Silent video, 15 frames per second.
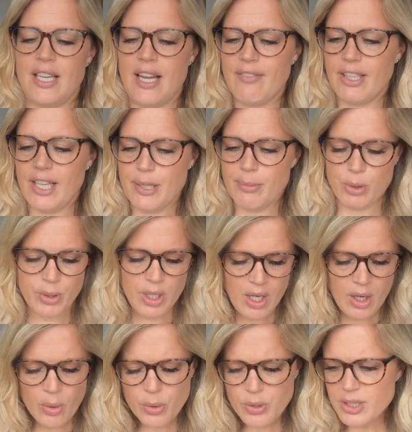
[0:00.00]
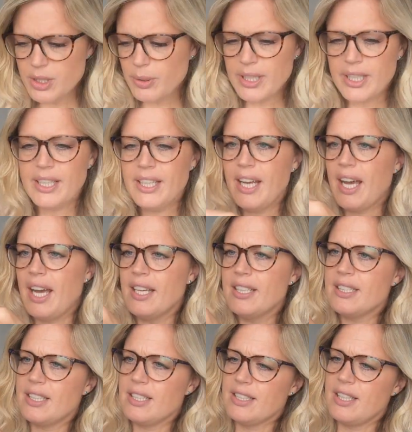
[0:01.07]
have a label. Also, I
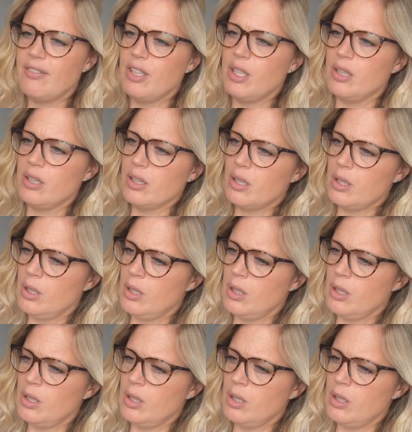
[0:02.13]
guess, let's have a look.